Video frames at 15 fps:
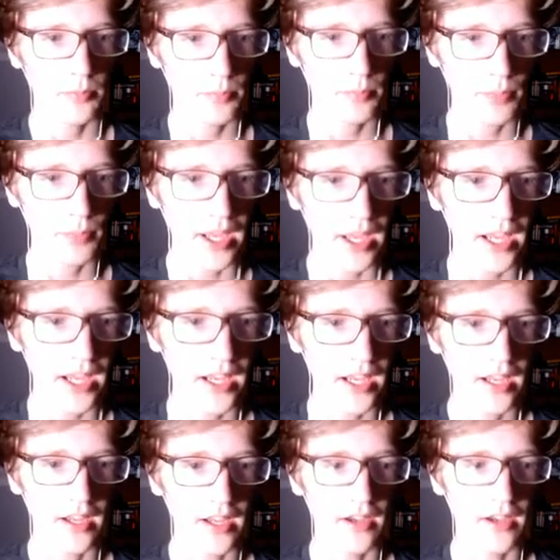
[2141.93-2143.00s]

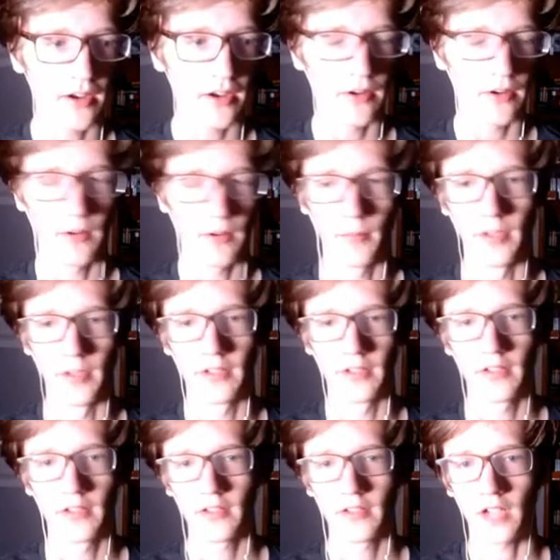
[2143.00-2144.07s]
Bam!
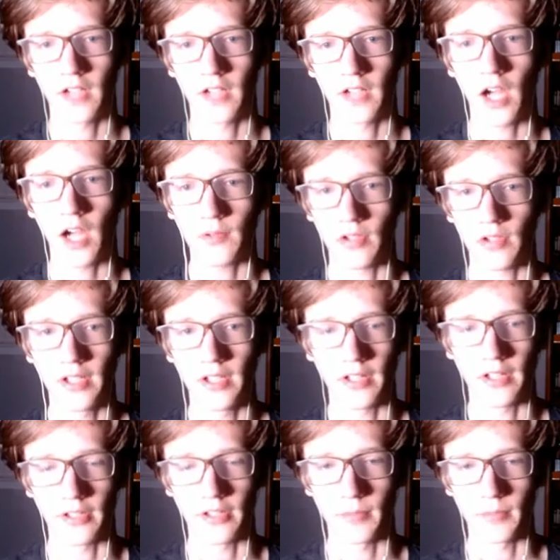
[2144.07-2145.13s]
Obviously
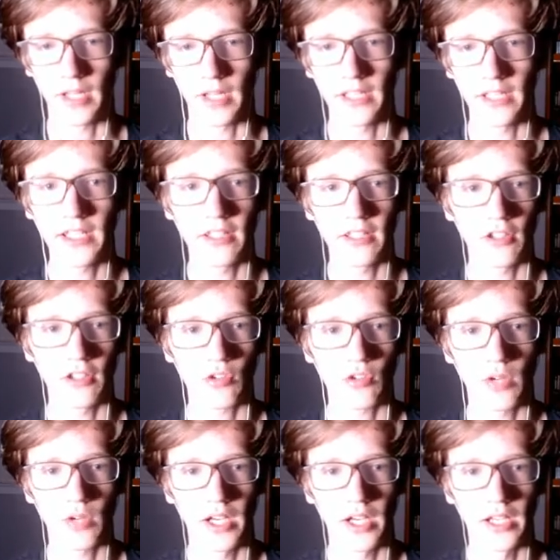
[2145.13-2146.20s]
nothing, but I needed to
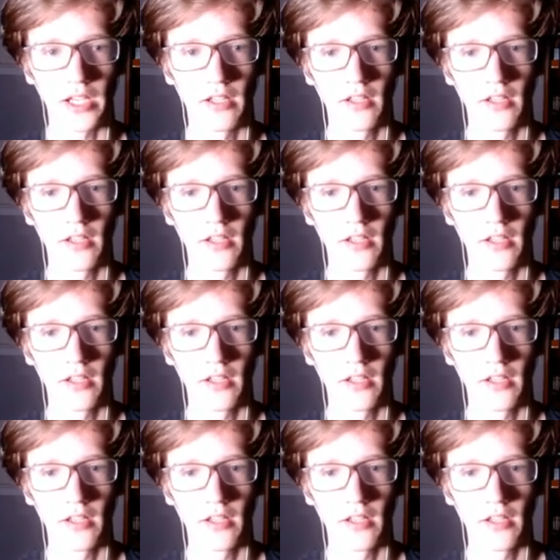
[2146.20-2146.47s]
try.